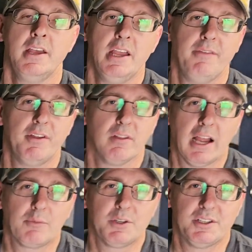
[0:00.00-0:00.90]
If you
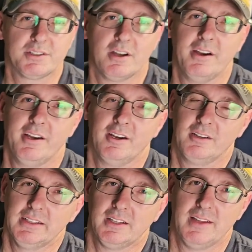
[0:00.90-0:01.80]
like what you saw here,
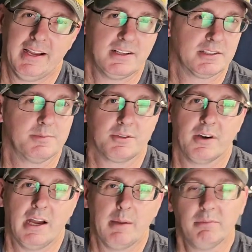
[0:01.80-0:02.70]
click the like and
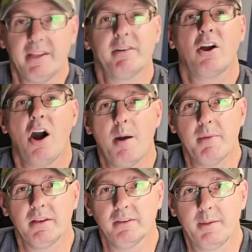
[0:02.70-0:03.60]
subscribe. Leave a
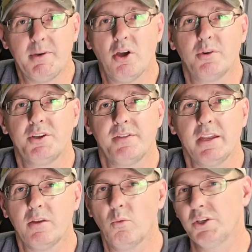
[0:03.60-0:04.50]
comment. Let me know what you
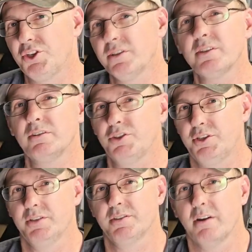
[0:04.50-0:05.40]
think and what your
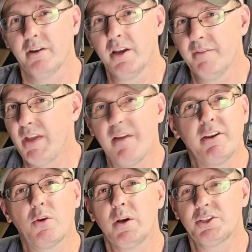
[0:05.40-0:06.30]
solutions are. If you have any
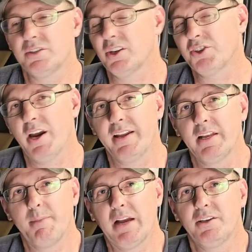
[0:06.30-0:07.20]
questions, I'll try to
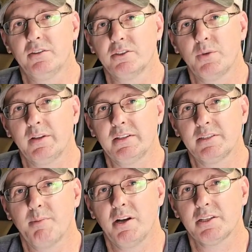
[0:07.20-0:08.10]
get back to you as quickly as
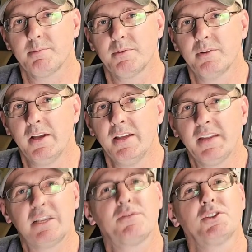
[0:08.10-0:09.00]
possible.
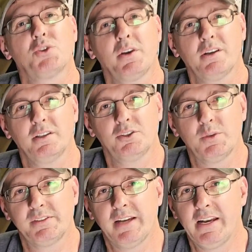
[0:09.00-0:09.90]
Thanks for joining on the
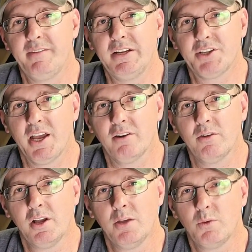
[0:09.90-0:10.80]
Twisted ADV channel.
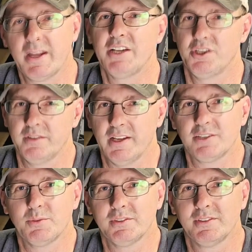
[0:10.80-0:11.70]
We'll catch you on the
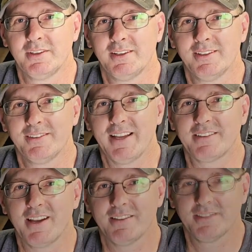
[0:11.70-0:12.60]
next one. Thanks,
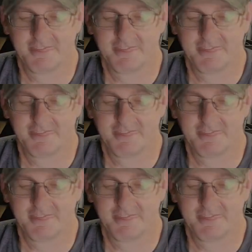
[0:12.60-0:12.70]
guys.